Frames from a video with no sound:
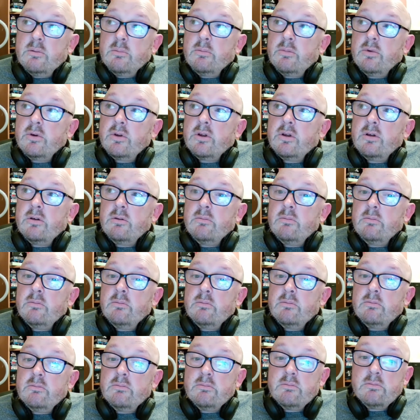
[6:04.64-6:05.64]

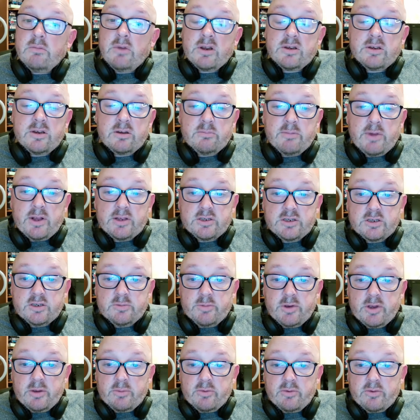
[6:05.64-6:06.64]
But I did mention to
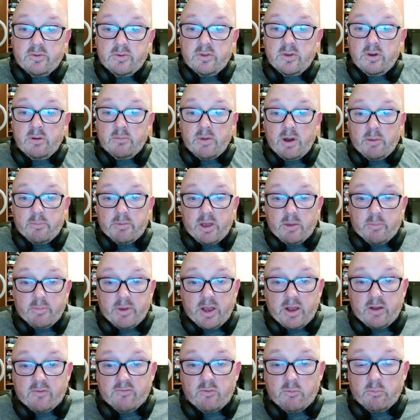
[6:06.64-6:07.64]
people, so I might be a
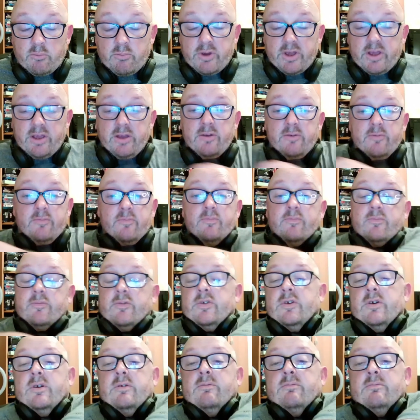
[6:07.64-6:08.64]
bit grumpy.
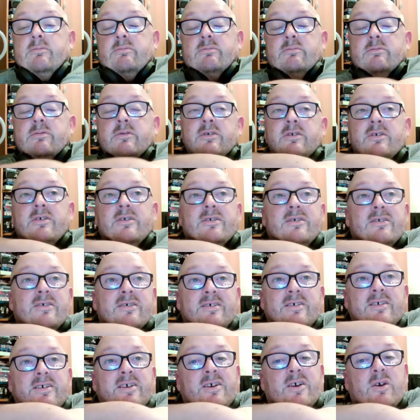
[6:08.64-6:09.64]

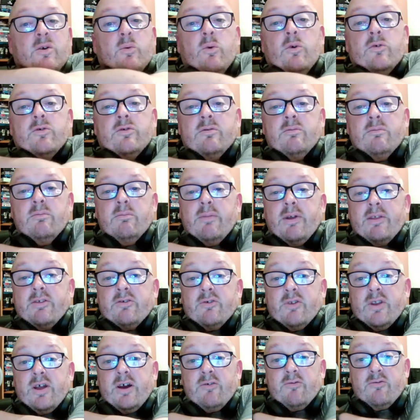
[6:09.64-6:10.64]
So. Wasn't mental
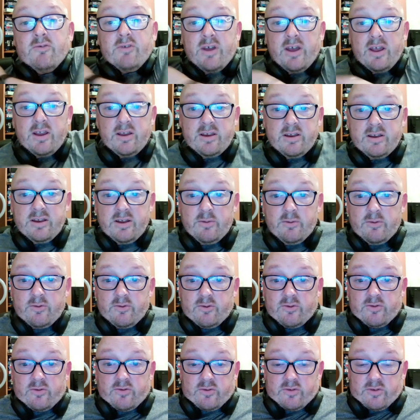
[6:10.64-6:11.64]
health related, it was
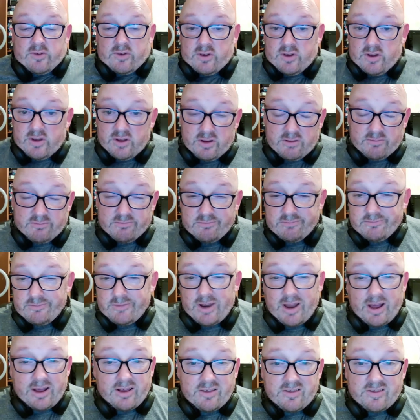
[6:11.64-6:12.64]
just
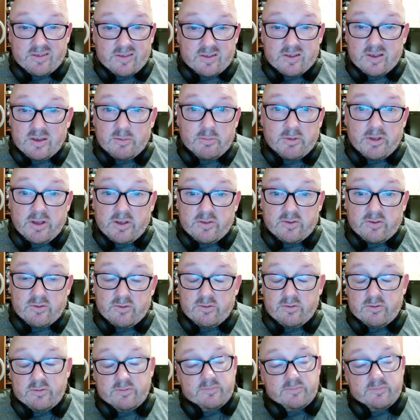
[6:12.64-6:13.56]
lack of sleep, that's all.